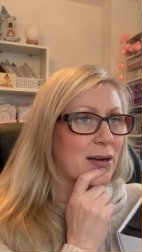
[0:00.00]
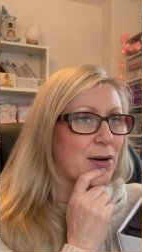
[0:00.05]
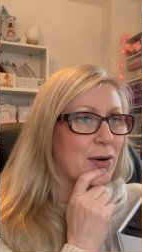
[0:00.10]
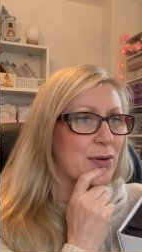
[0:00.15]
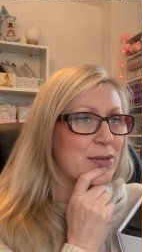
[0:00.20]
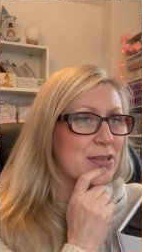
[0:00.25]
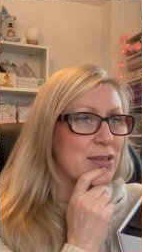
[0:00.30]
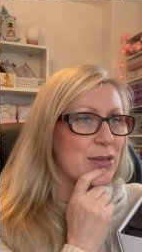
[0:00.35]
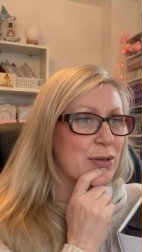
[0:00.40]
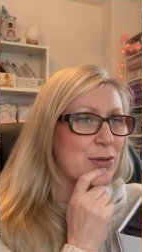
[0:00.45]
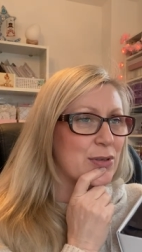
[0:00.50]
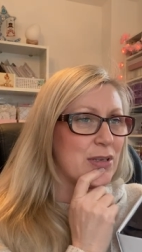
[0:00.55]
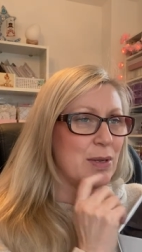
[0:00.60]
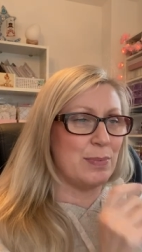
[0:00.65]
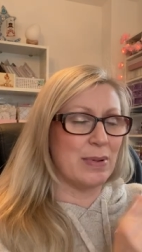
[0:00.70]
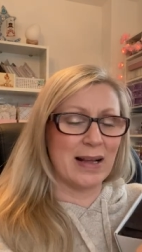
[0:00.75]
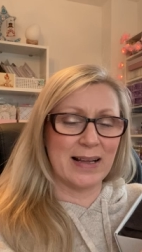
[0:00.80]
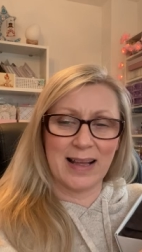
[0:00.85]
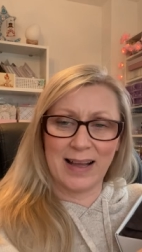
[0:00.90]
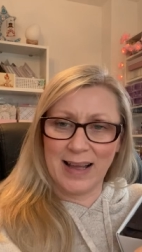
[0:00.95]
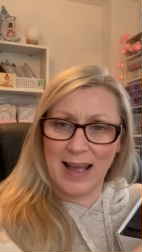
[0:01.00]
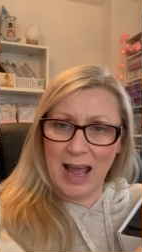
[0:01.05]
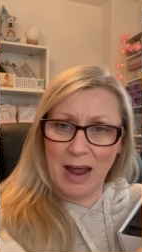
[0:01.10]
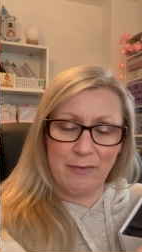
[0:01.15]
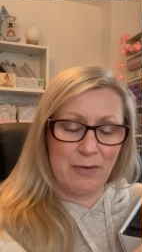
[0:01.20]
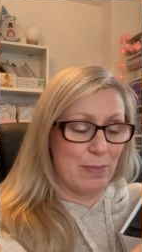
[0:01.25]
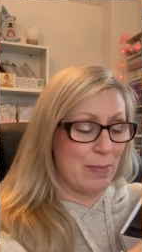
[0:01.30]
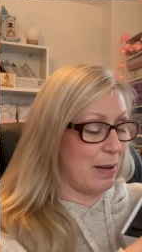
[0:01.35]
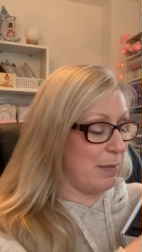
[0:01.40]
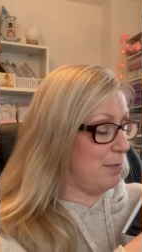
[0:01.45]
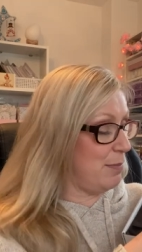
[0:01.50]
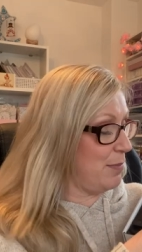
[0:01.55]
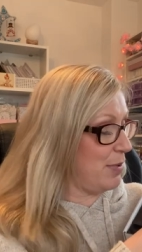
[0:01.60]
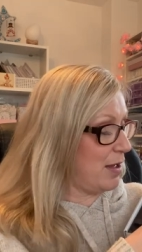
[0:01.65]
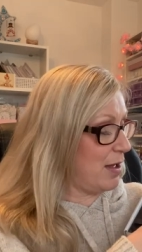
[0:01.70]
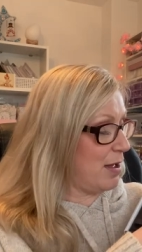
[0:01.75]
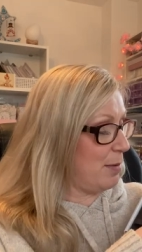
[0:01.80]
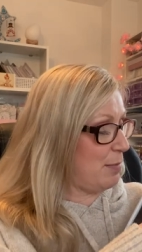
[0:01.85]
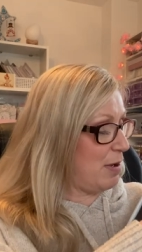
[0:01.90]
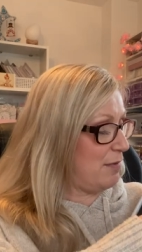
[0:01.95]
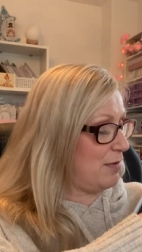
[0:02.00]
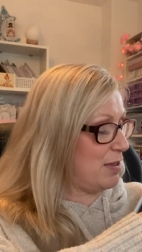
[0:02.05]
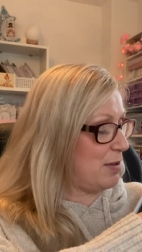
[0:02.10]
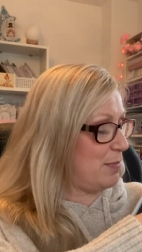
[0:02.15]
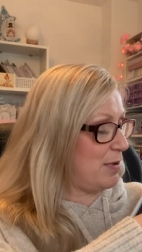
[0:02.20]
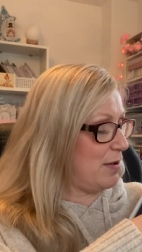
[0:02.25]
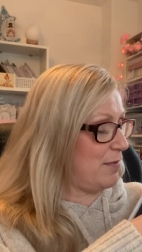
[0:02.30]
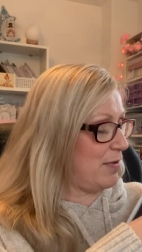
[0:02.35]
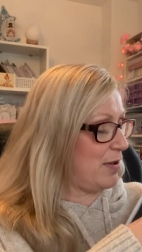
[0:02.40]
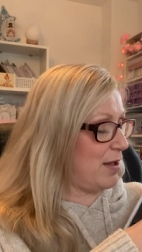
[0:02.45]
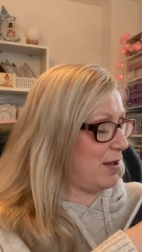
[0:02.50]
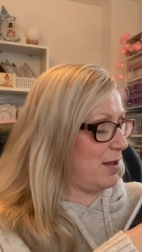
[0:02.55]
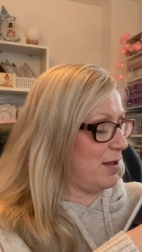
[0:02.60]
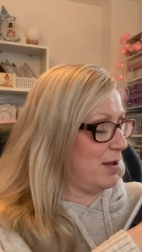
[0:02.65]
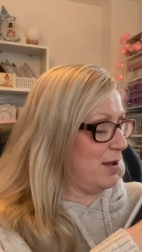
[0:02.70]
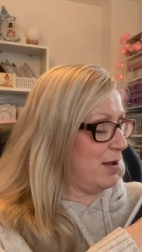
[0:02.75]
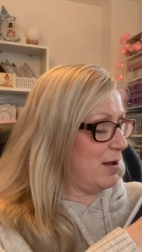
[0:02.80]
Or is it usually black? I can't remember. I'm having a bit of a